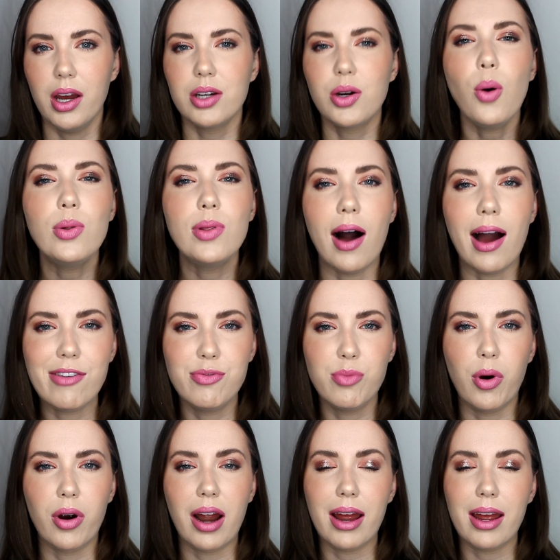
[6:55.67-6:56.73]
go live
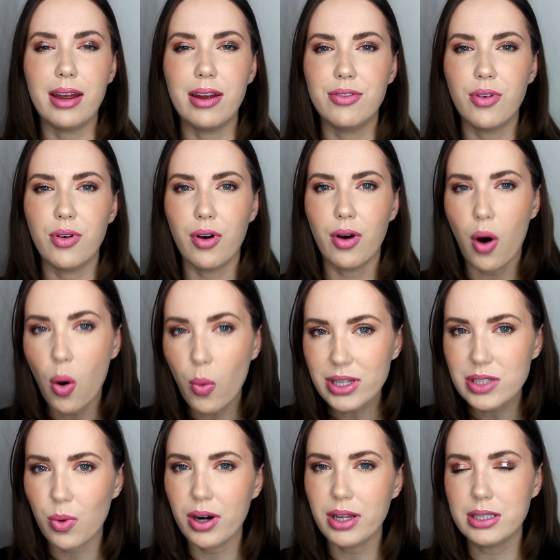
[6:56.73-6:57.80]
more. I've
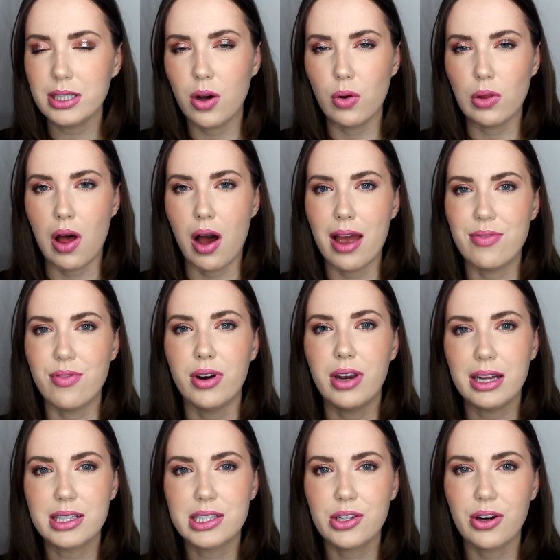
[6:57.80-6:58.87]
always wanted to go live on
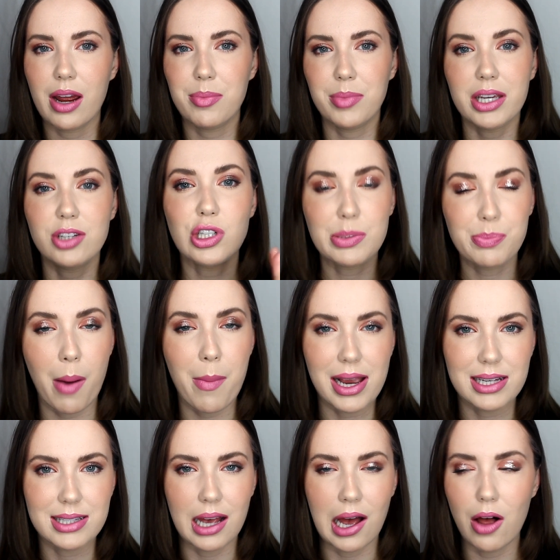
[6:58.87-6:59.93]
Instagram, like just by
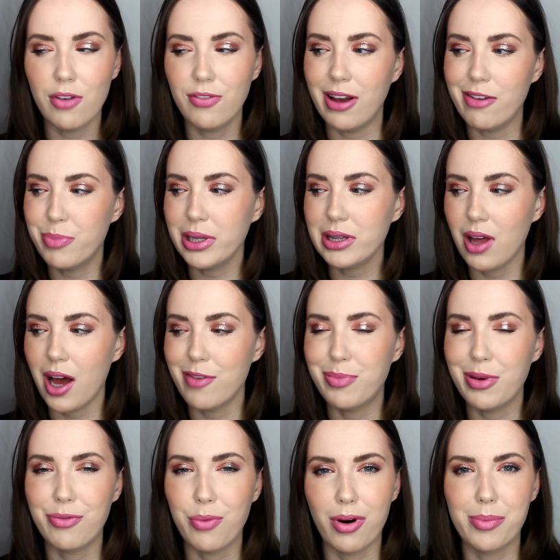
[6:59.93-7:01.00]
myself. I've been live
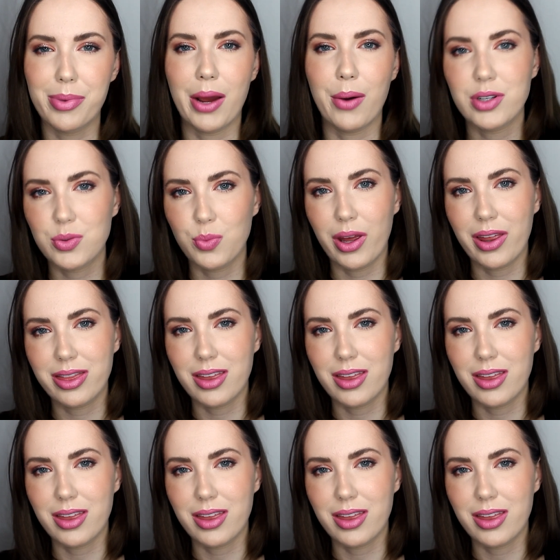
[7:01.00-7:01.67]
before, but I was with